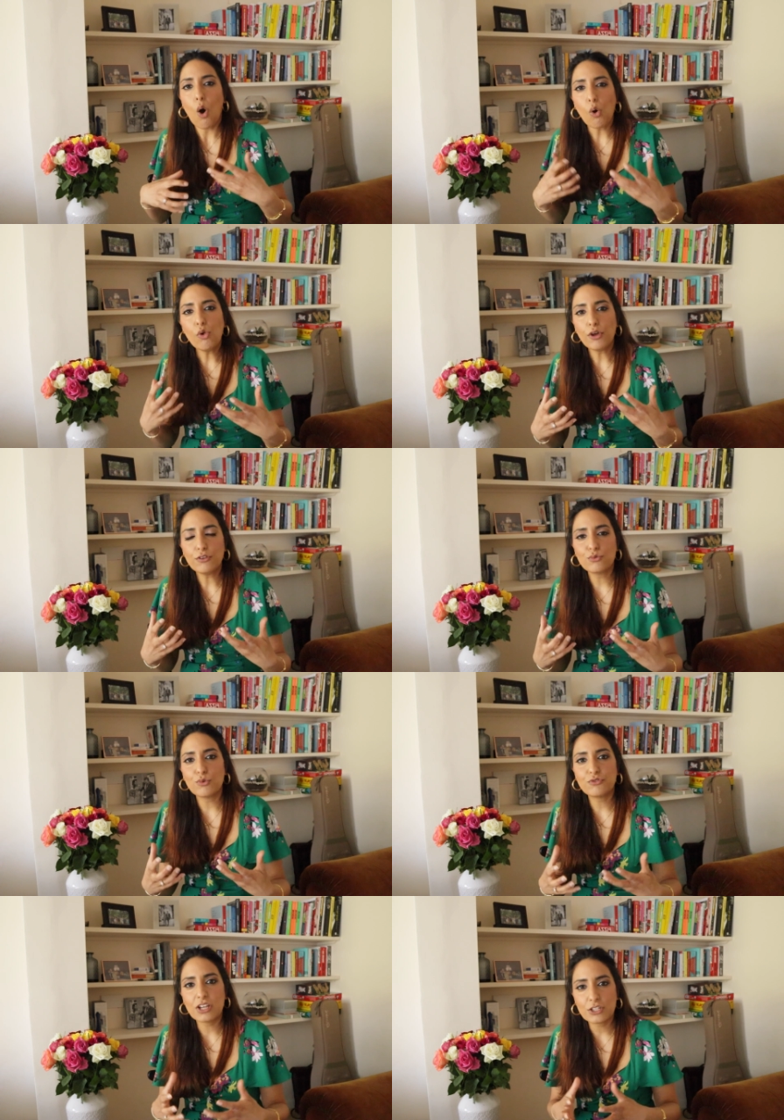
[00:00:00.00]
all those sort
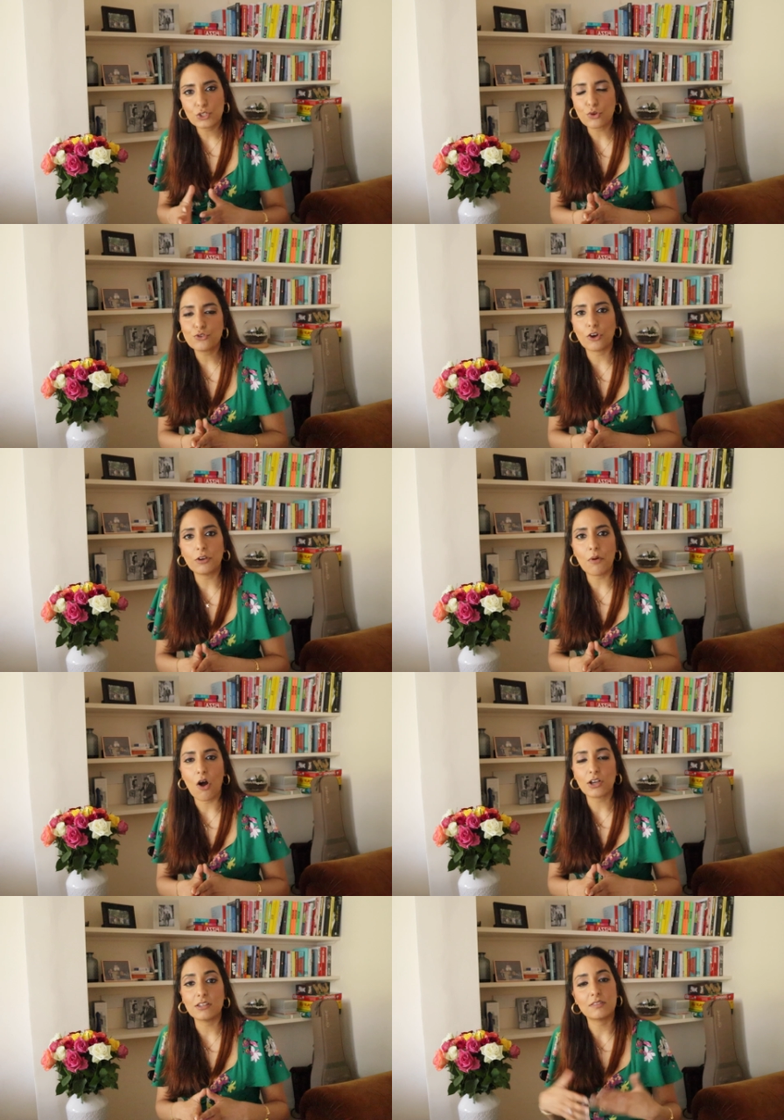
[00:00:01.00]
of testosterone
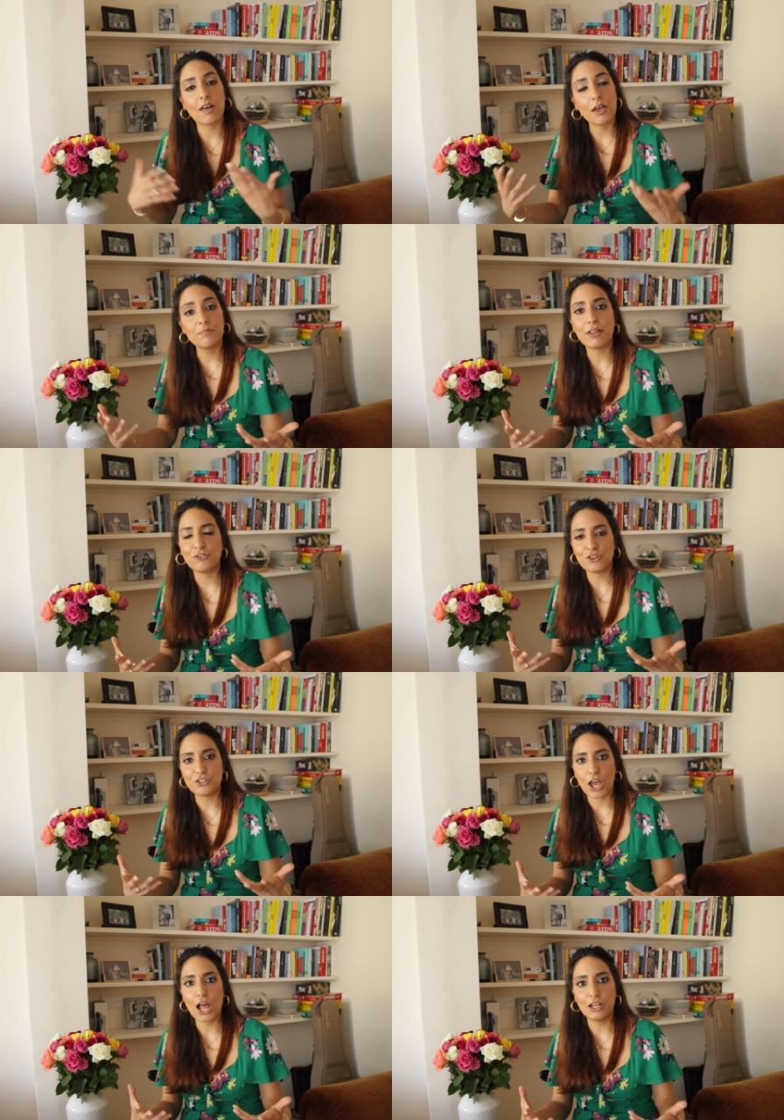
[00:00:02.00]
markers that I
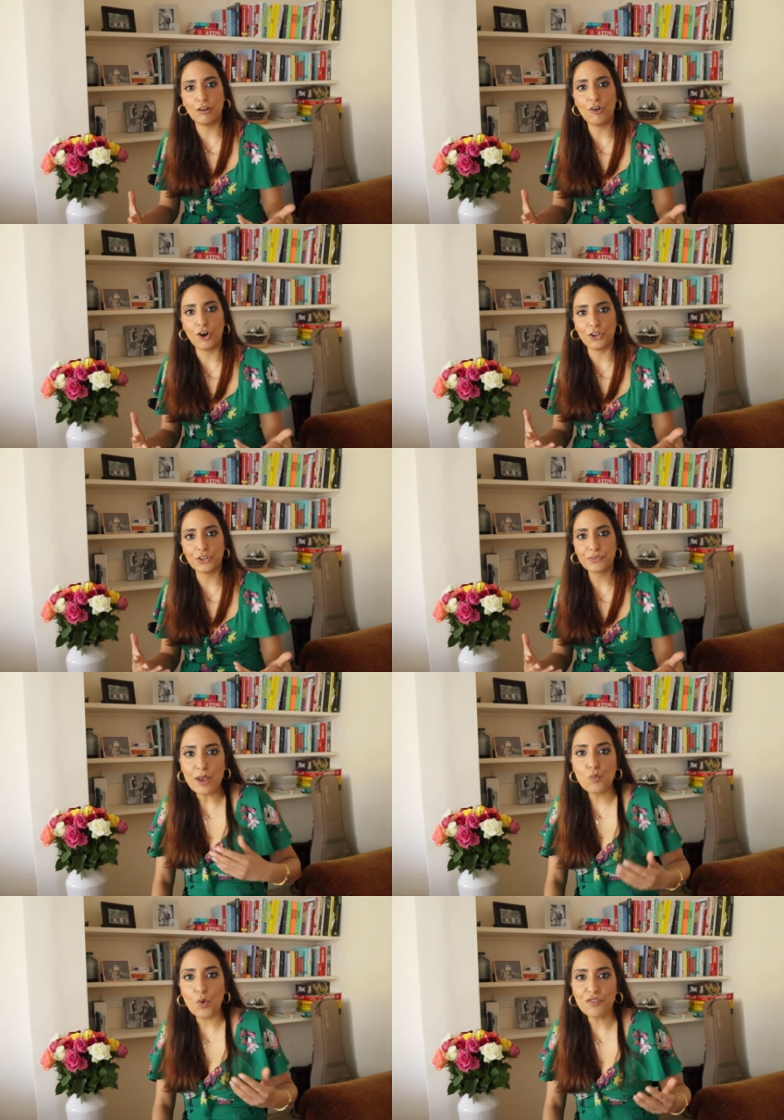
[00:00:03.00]
mentioned earlier on.
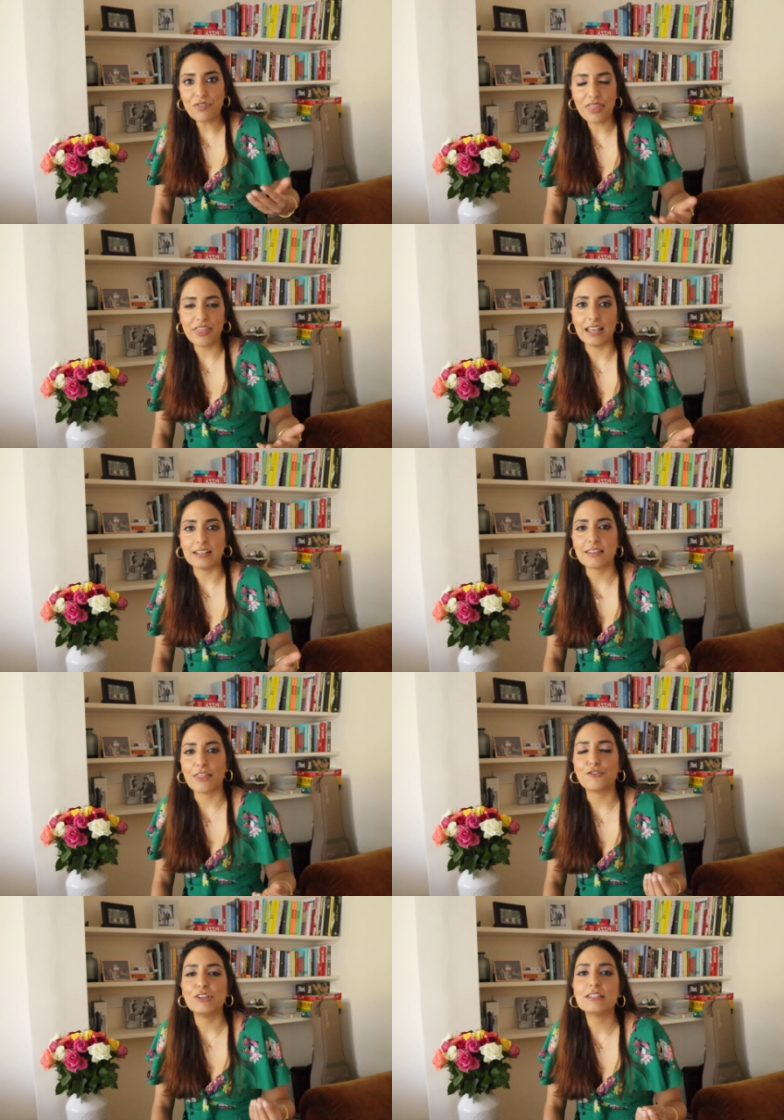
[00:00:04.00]
And one of the things
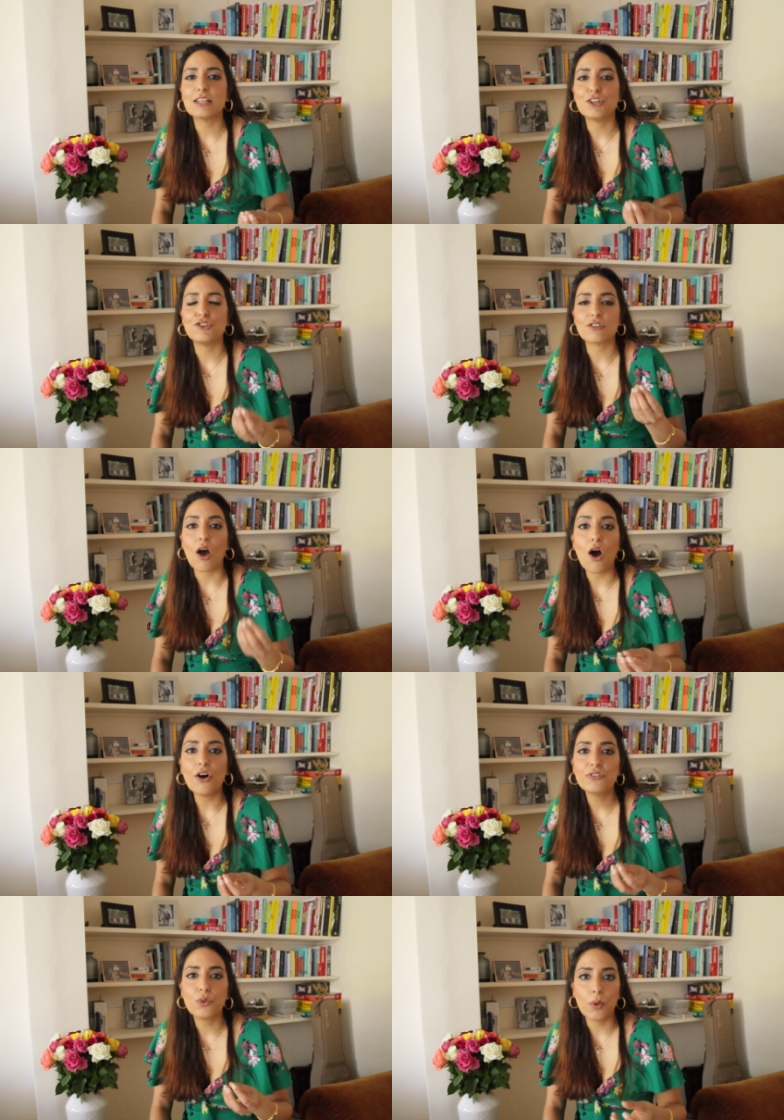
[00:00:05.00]
that the researchers
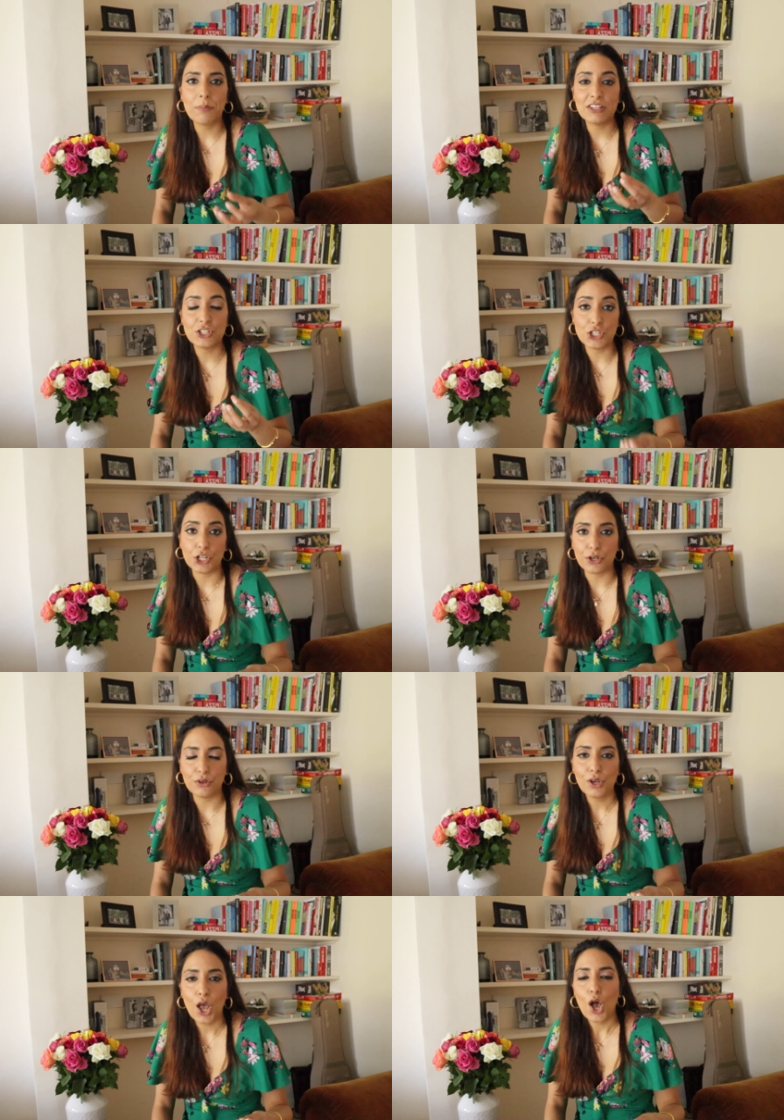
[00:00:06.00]
asked the women to
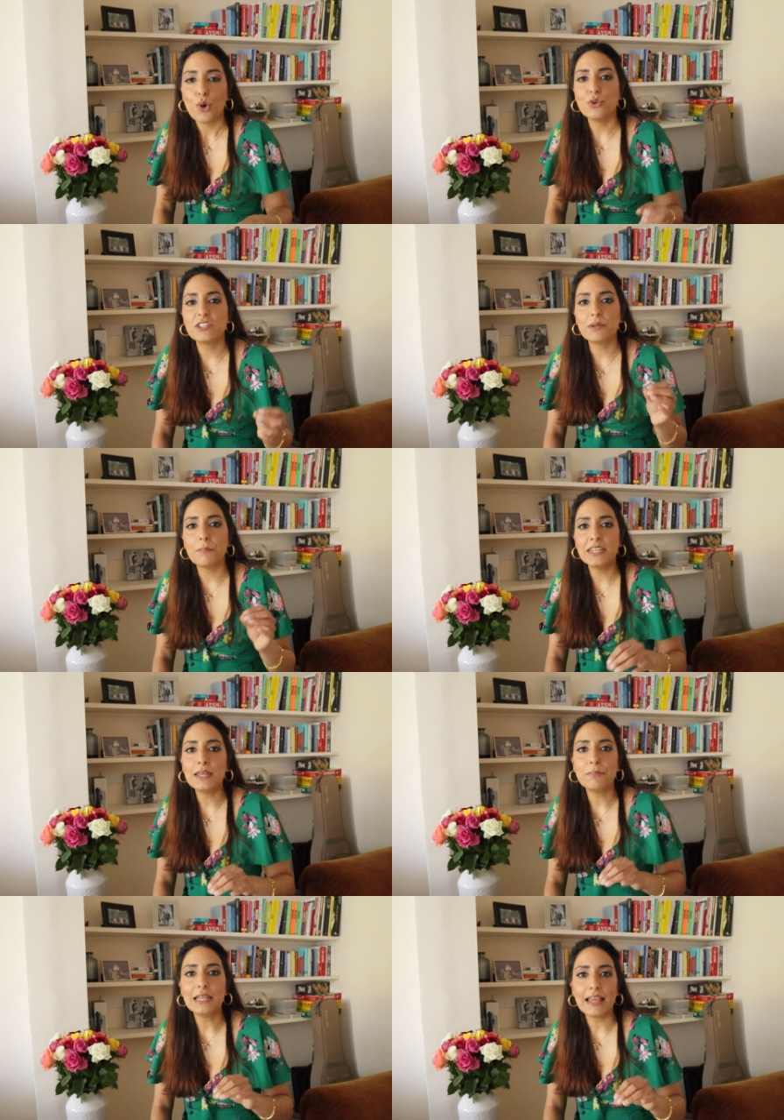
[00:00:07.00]
do was to
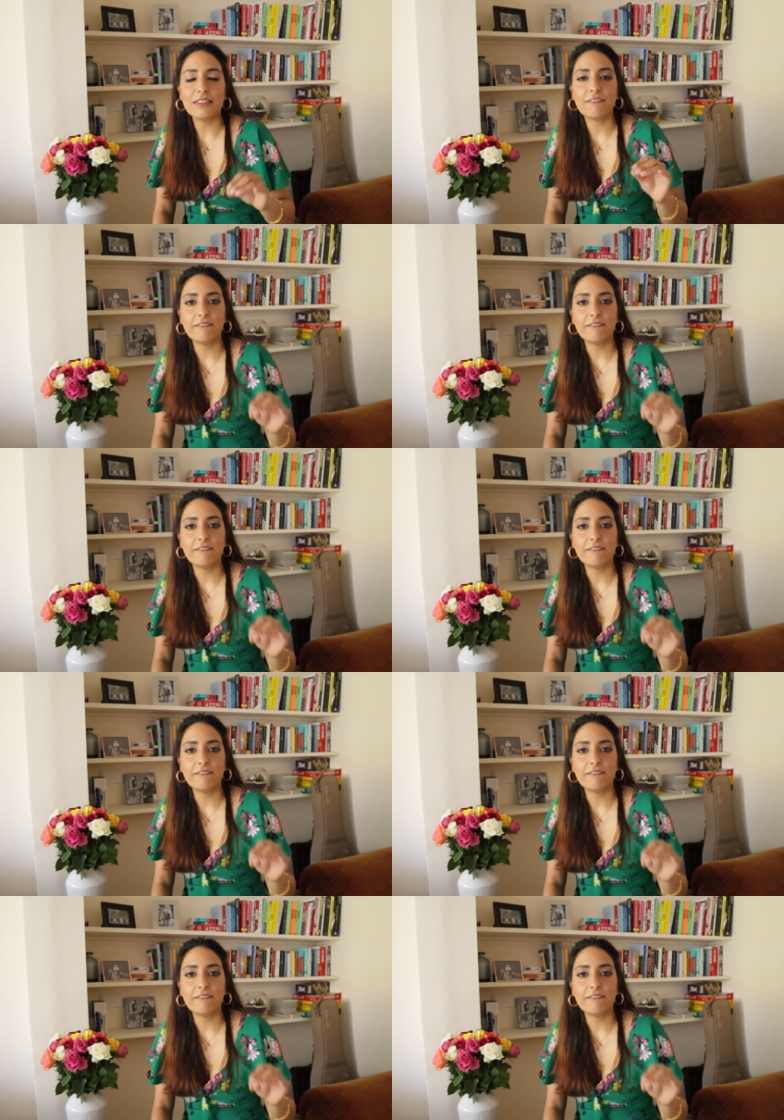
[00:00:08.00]
manipulate the